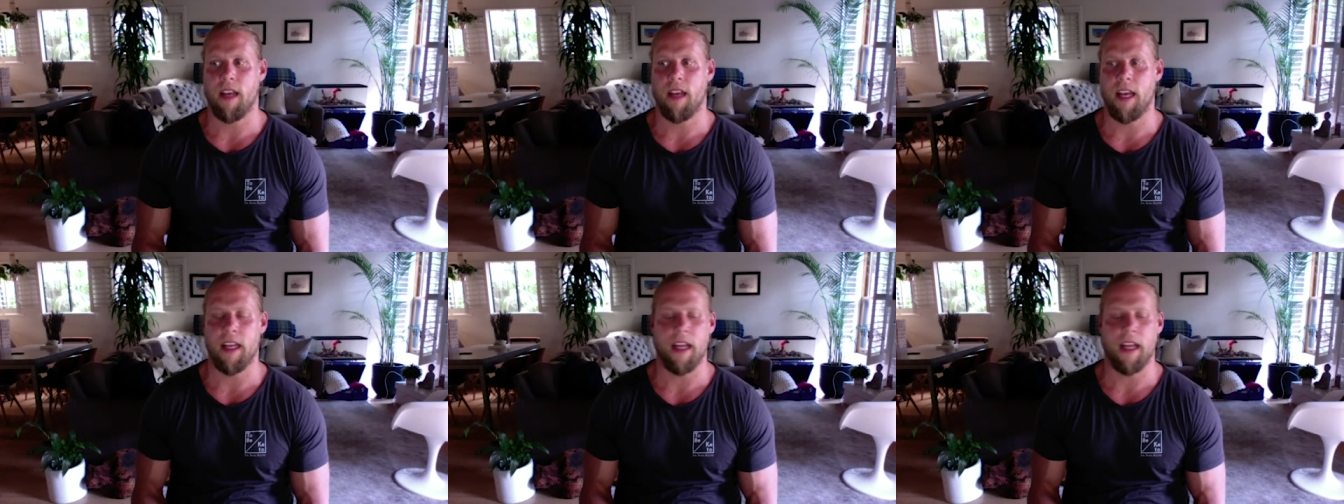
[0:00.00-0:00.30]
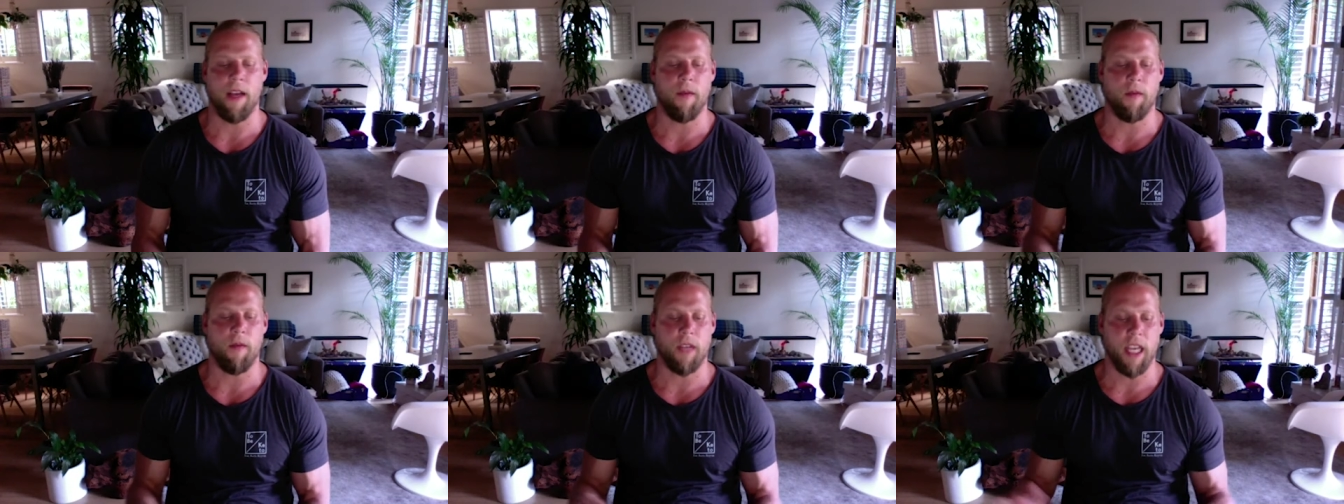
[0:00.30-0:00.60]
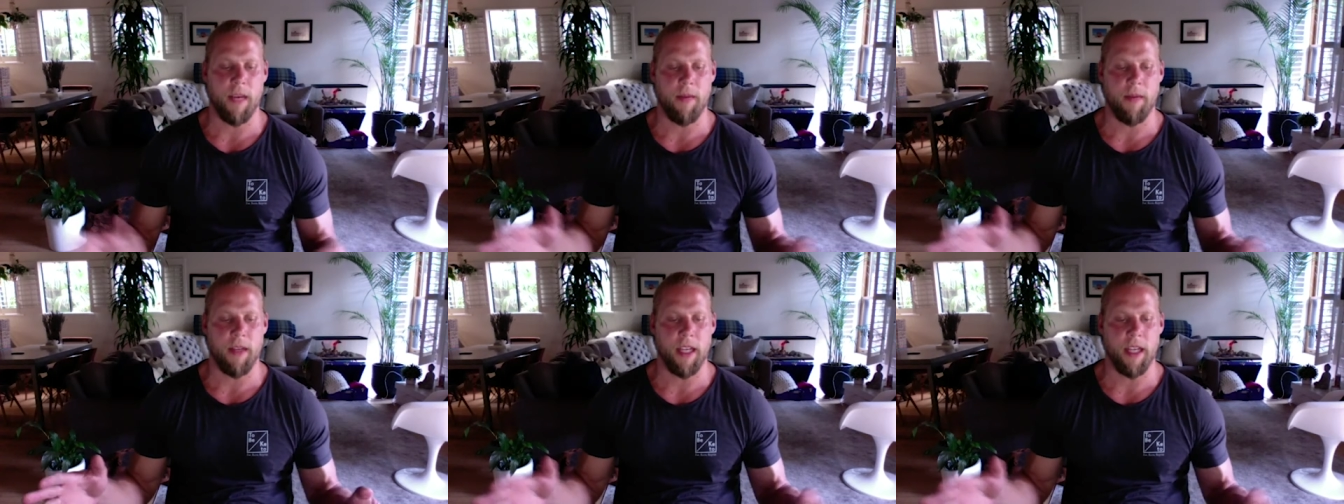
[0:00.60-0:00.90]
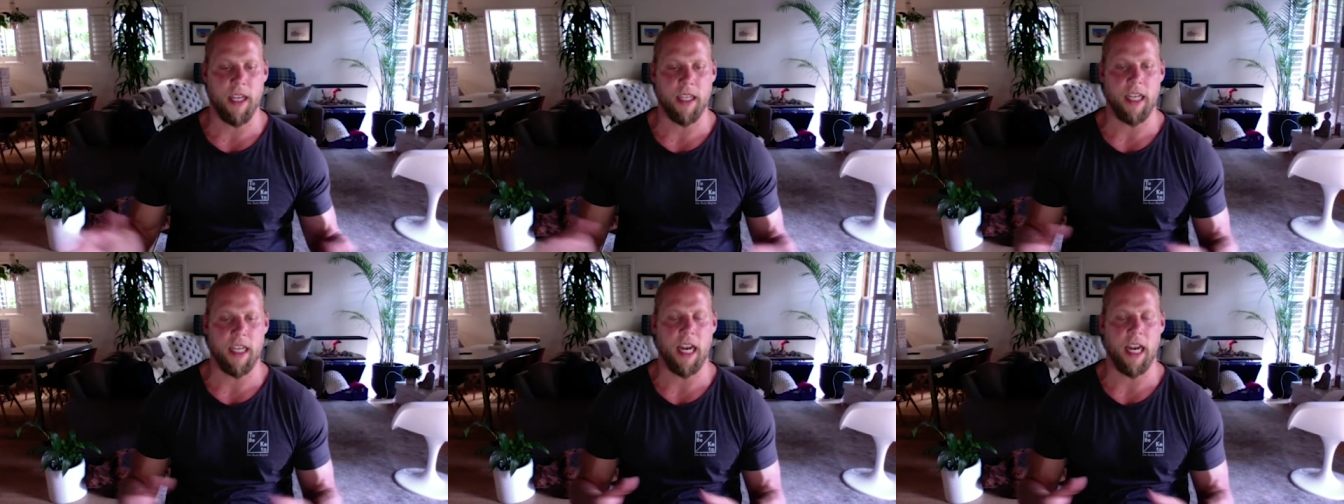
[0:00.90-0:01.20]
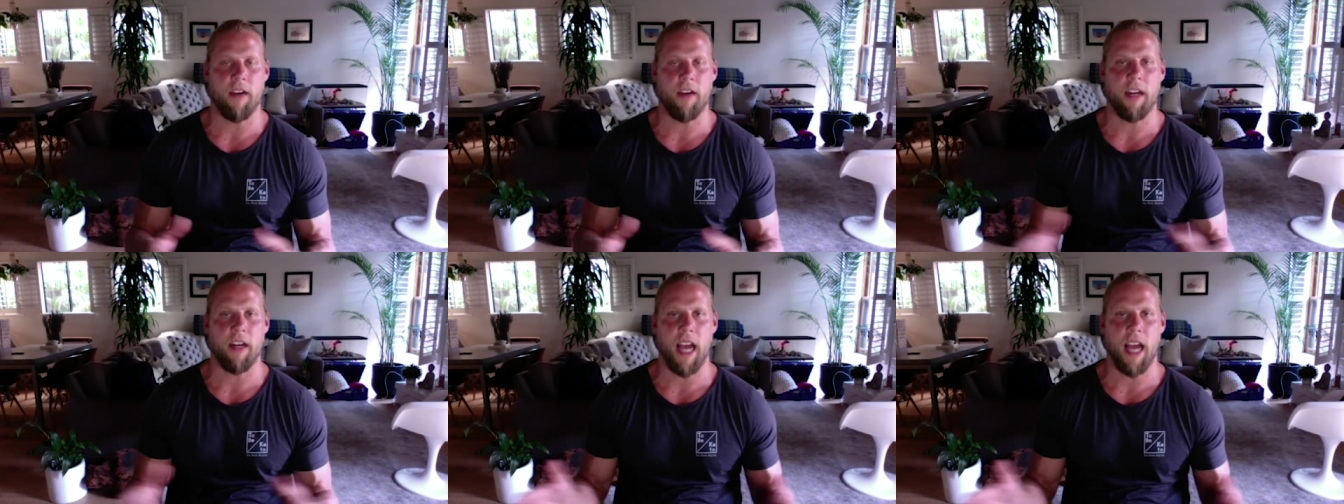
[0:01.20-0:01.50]
and then keeping the
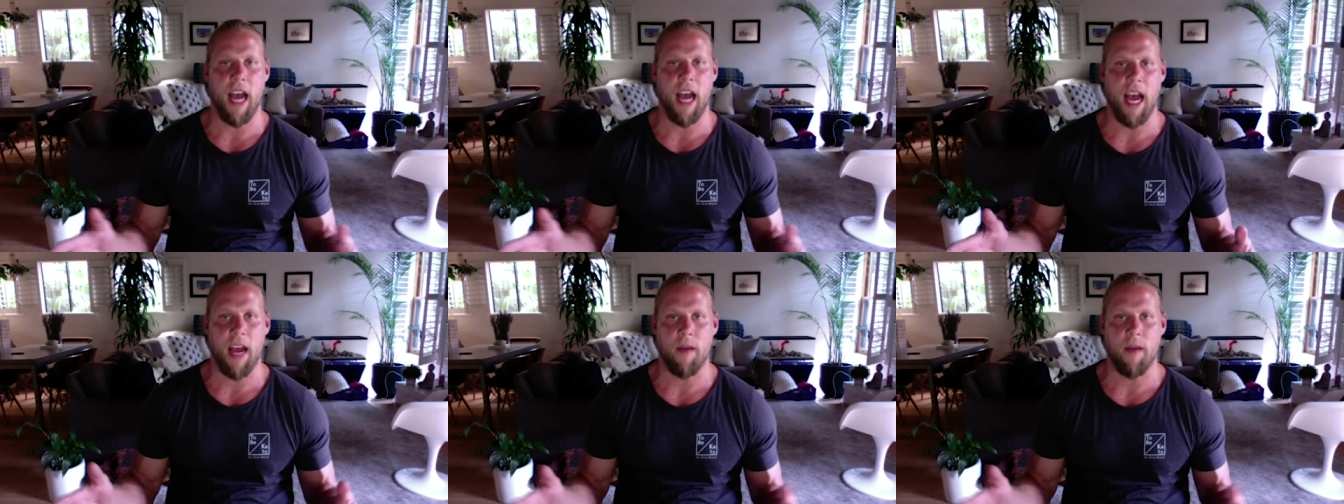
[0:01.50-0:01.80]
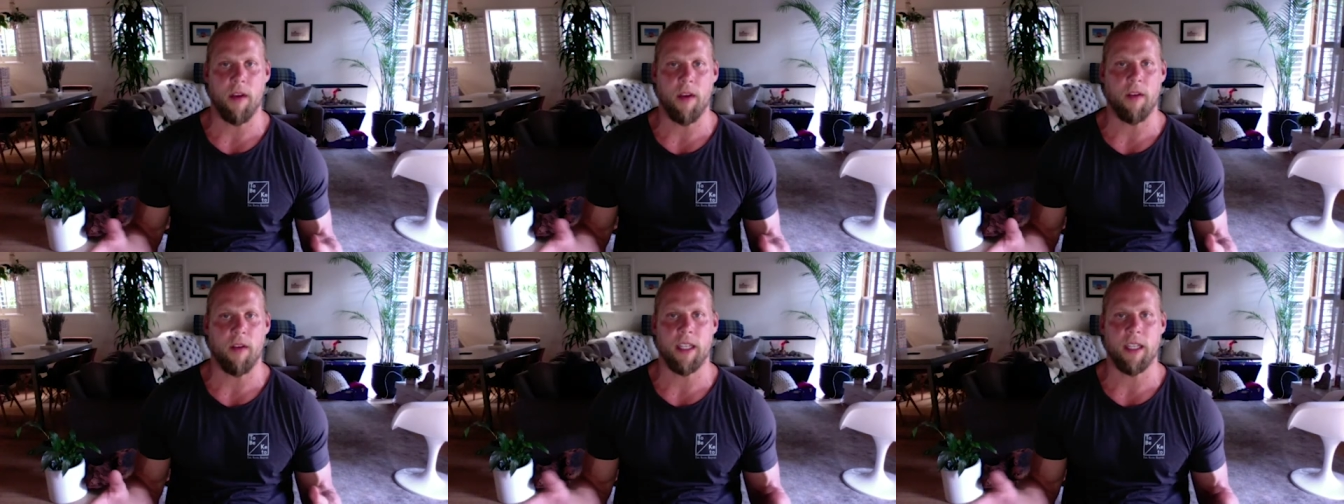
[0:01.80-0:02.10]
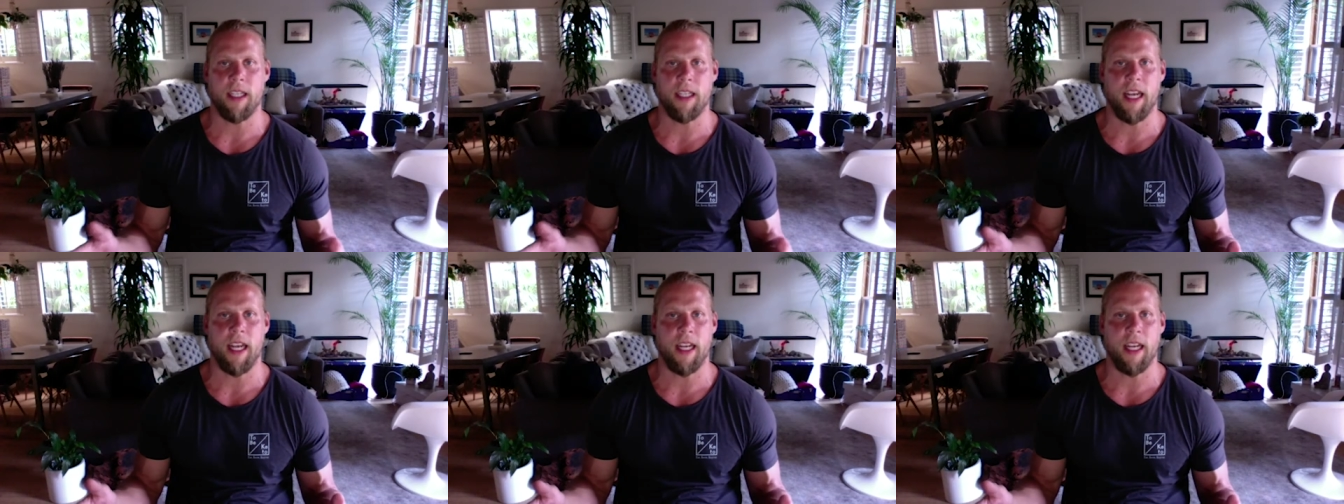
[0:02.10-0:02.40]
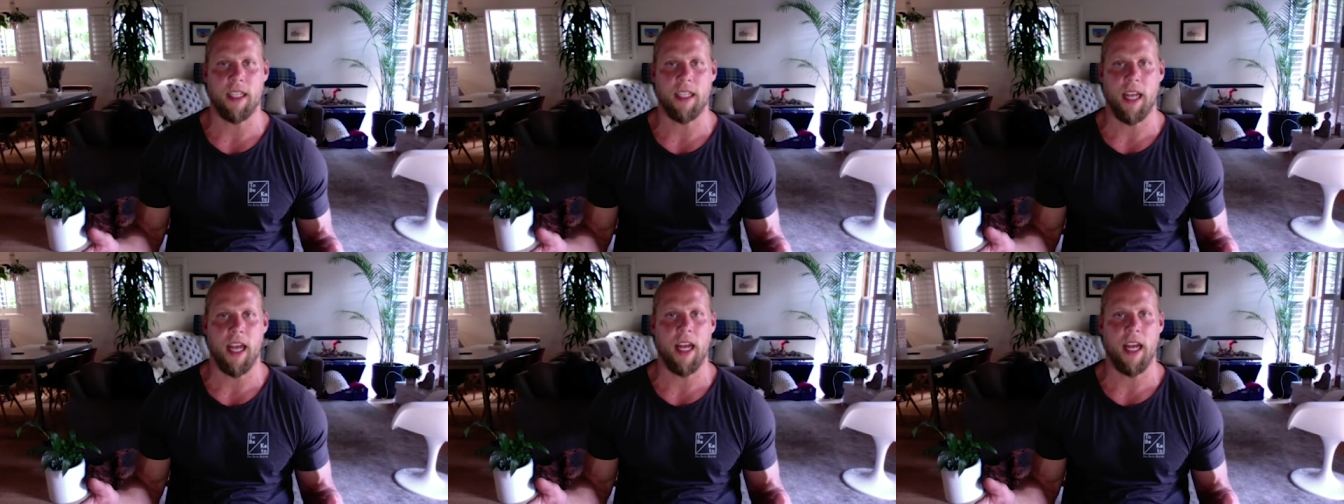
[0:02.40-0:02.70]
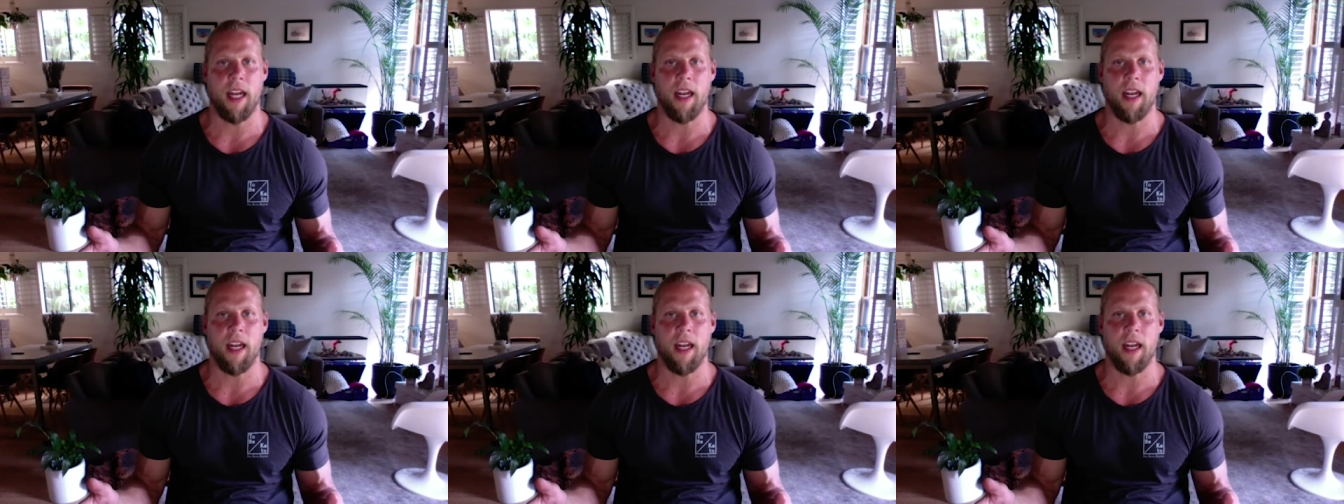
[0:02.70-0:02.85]
integrity high we only take 10